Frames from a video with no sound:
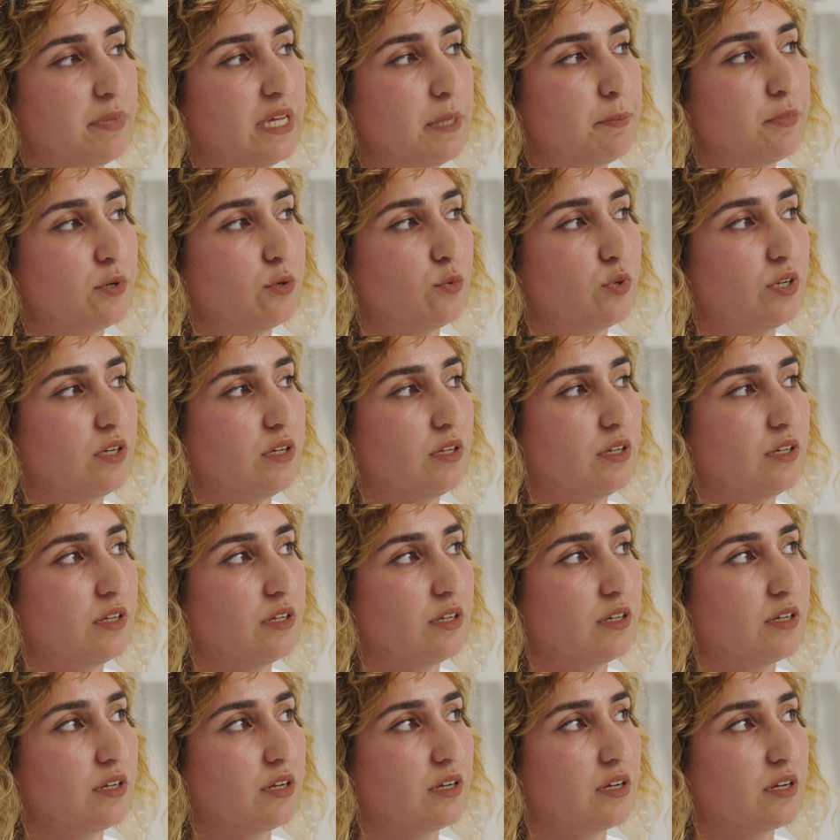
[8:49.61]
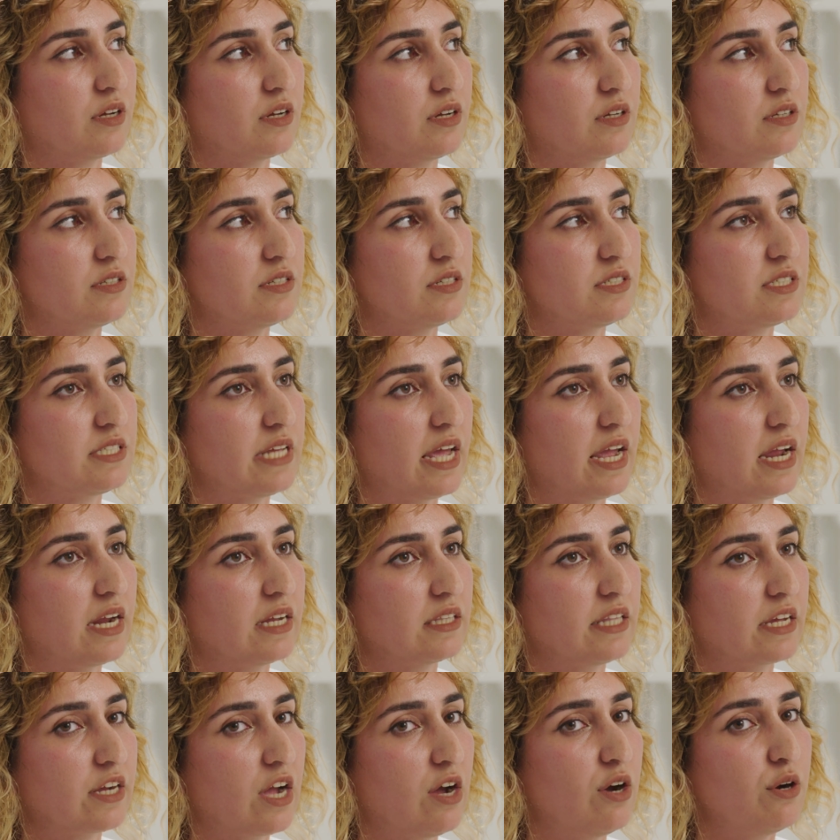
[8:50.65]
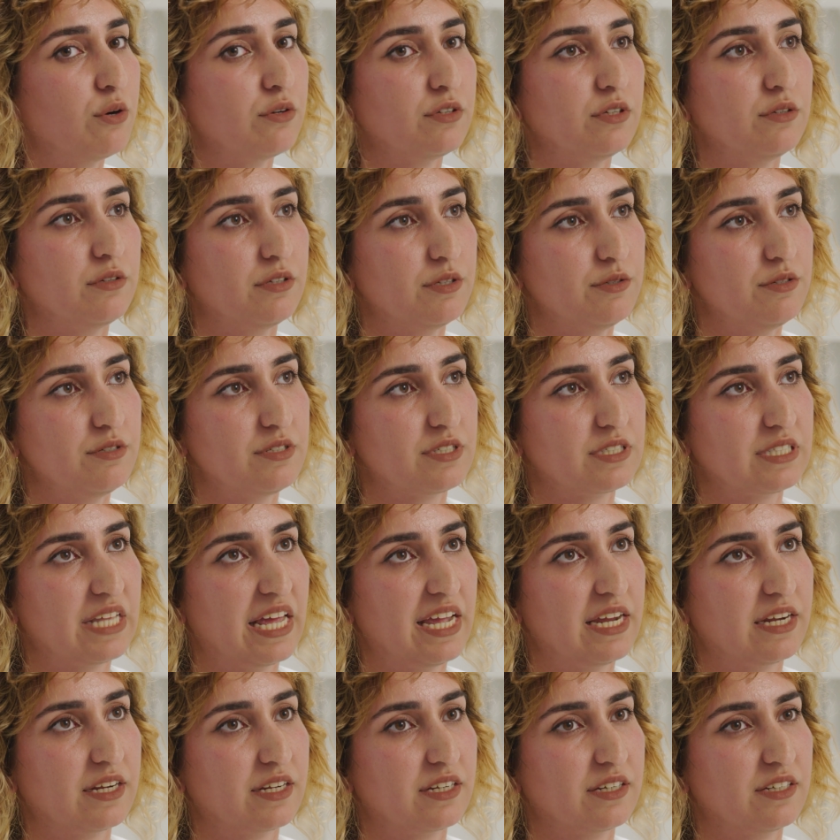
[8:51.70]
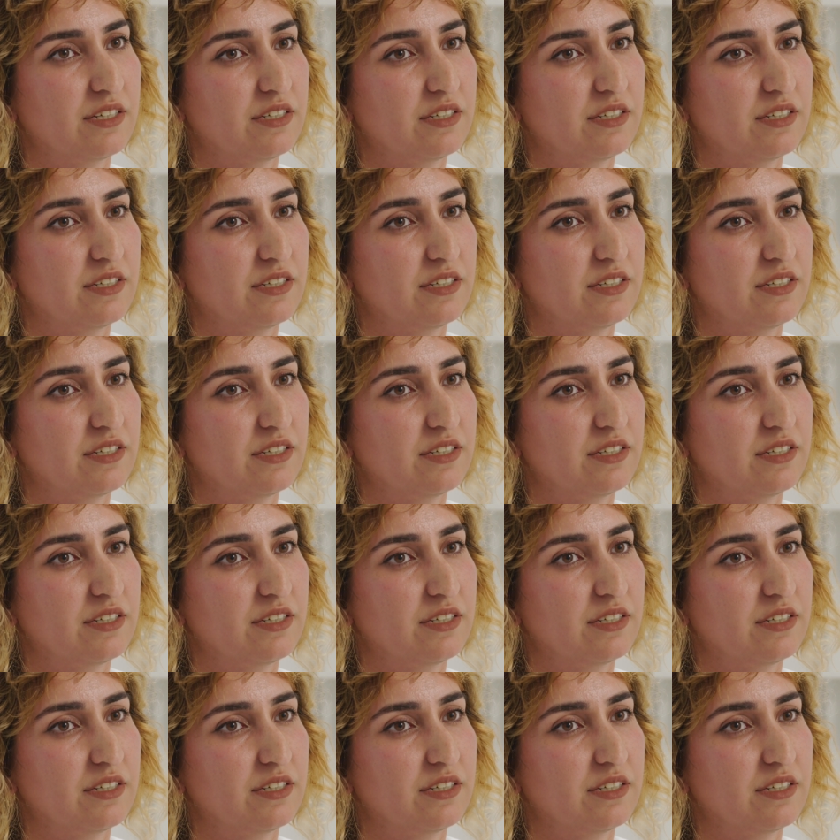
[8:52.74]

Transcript: people will say, like, oh, you use like